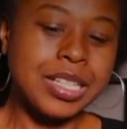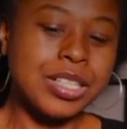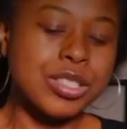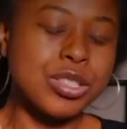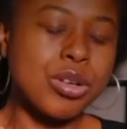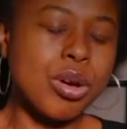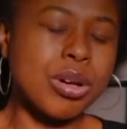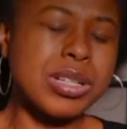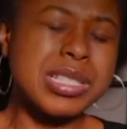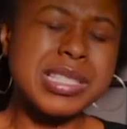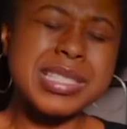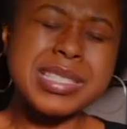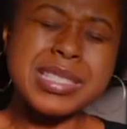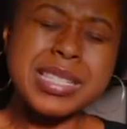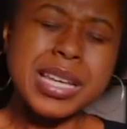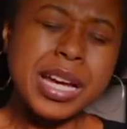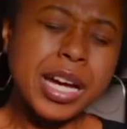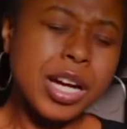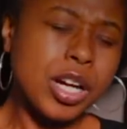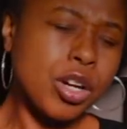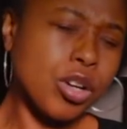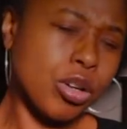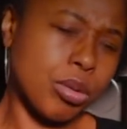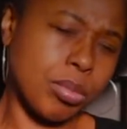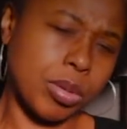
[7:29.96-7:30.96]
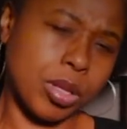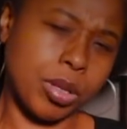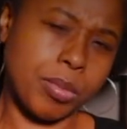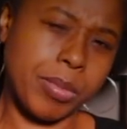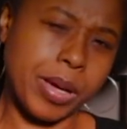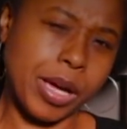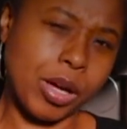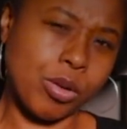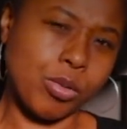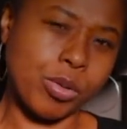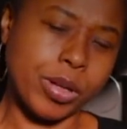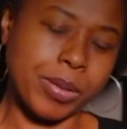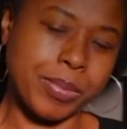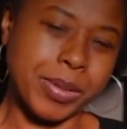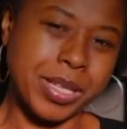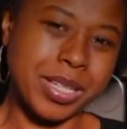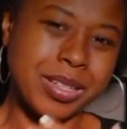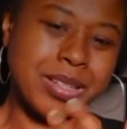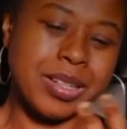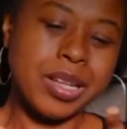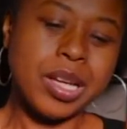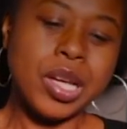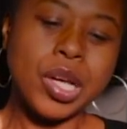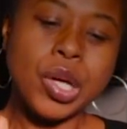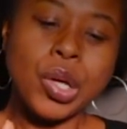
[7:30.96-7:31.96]
talks terrible about
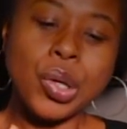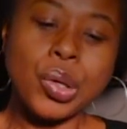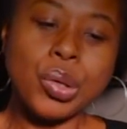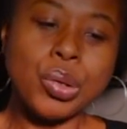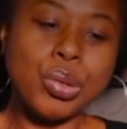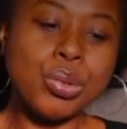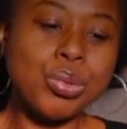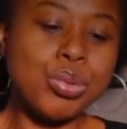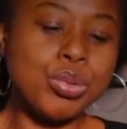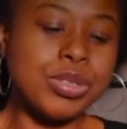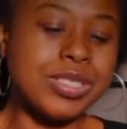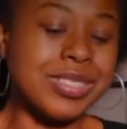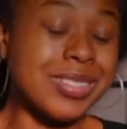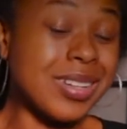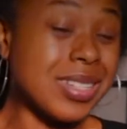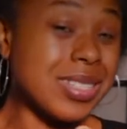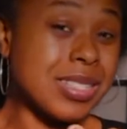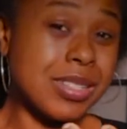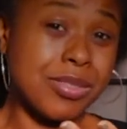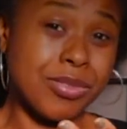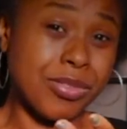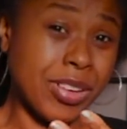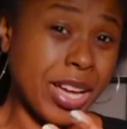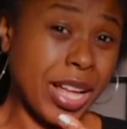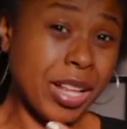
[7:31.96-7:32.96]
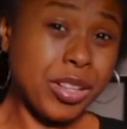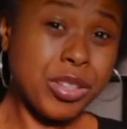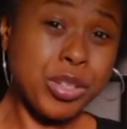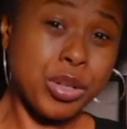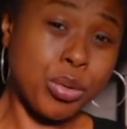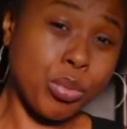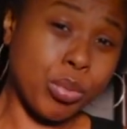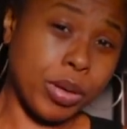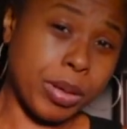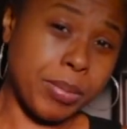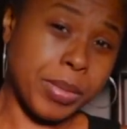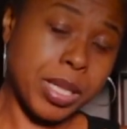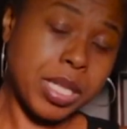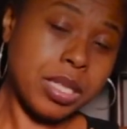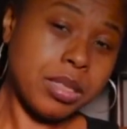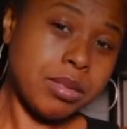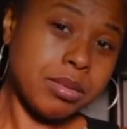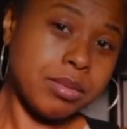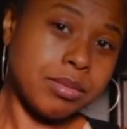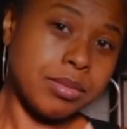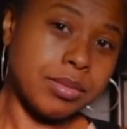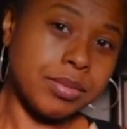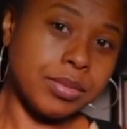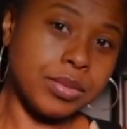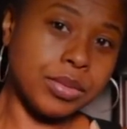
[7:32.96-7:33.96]
women, who doesn't value women,
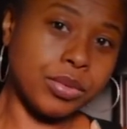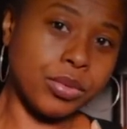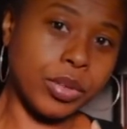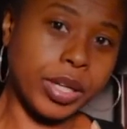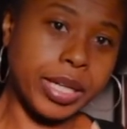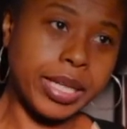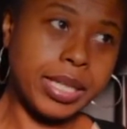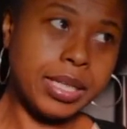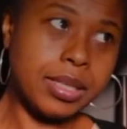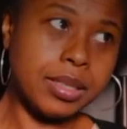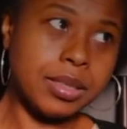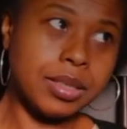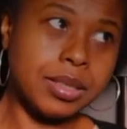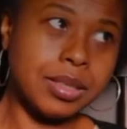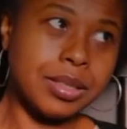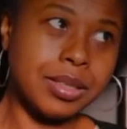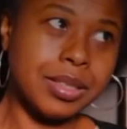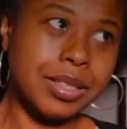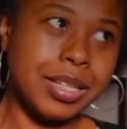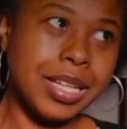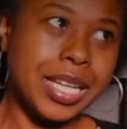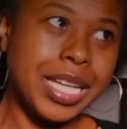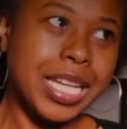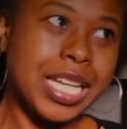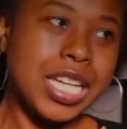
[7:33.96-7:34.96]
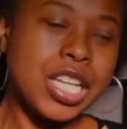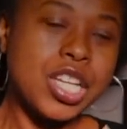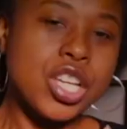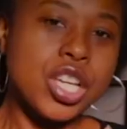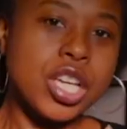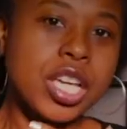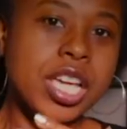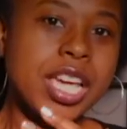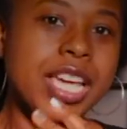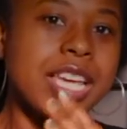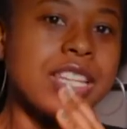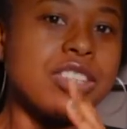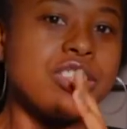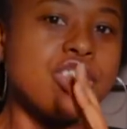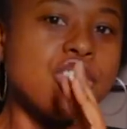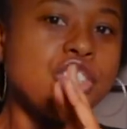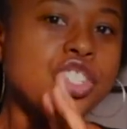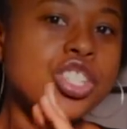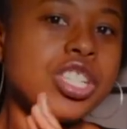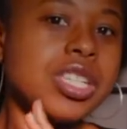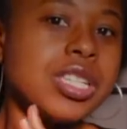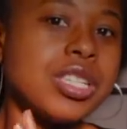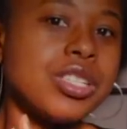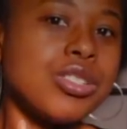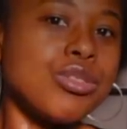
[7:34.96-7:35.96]
right? And
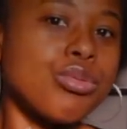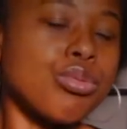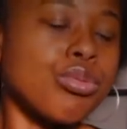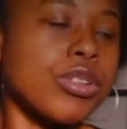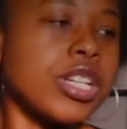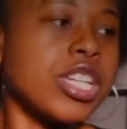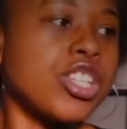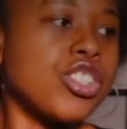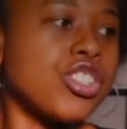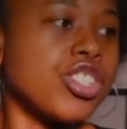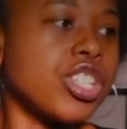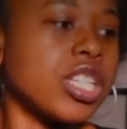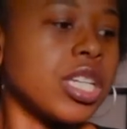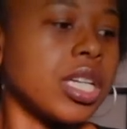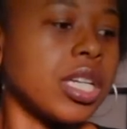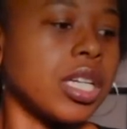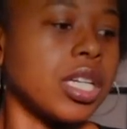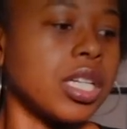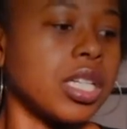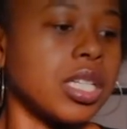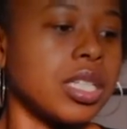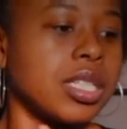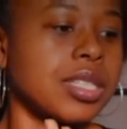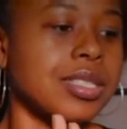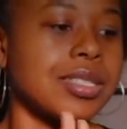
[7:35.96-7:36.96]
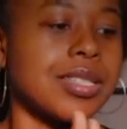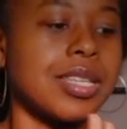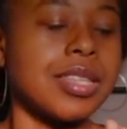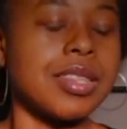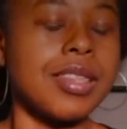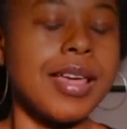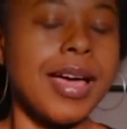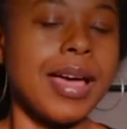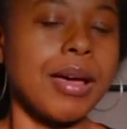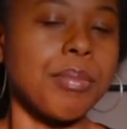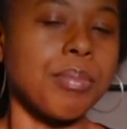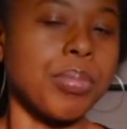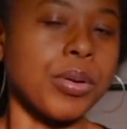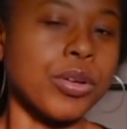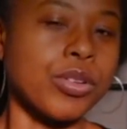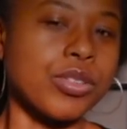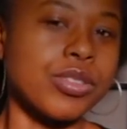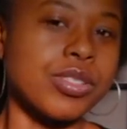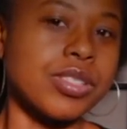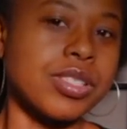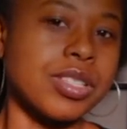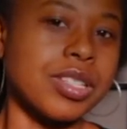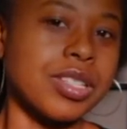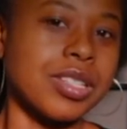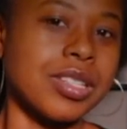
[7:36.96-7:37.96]
she's reaching to that
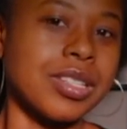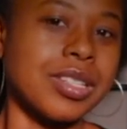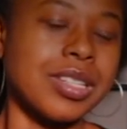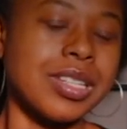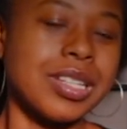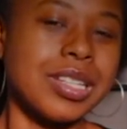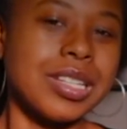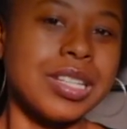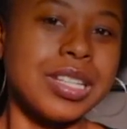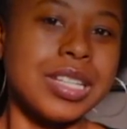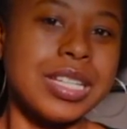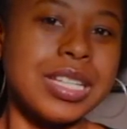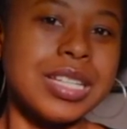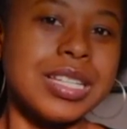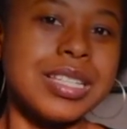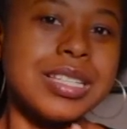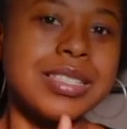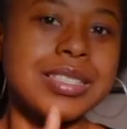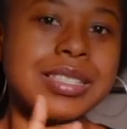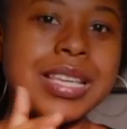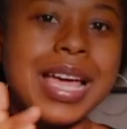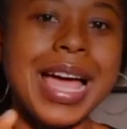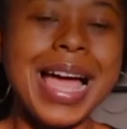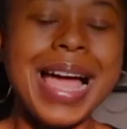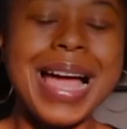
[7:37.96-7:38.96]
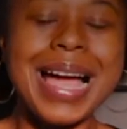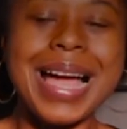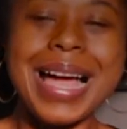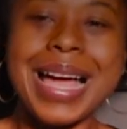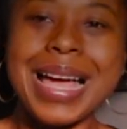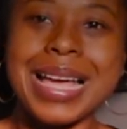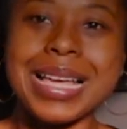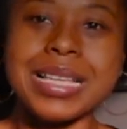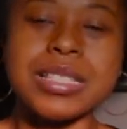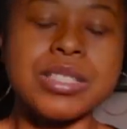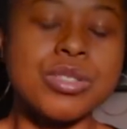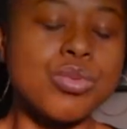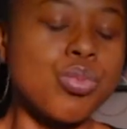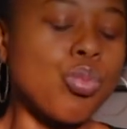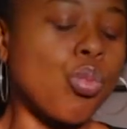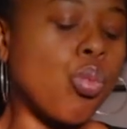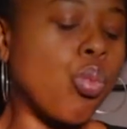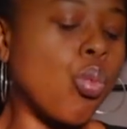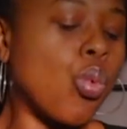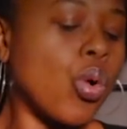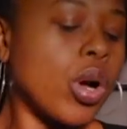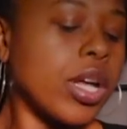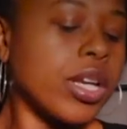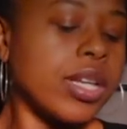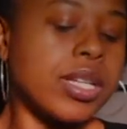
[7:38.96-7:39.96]
person to ask,
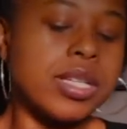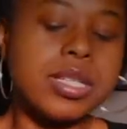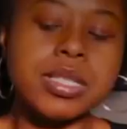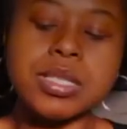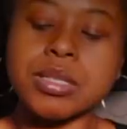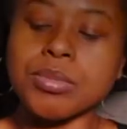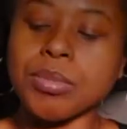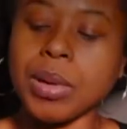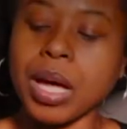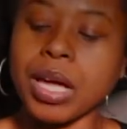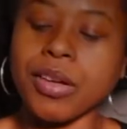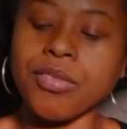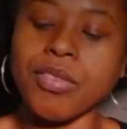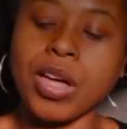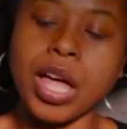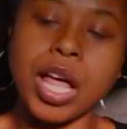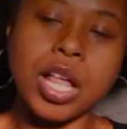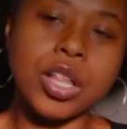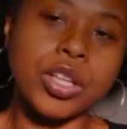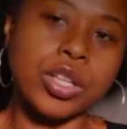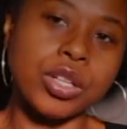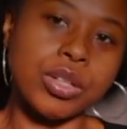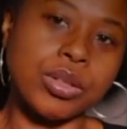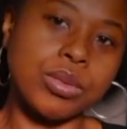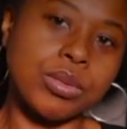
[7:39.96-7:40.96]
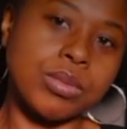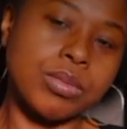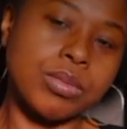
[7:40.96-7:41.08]
what is my value?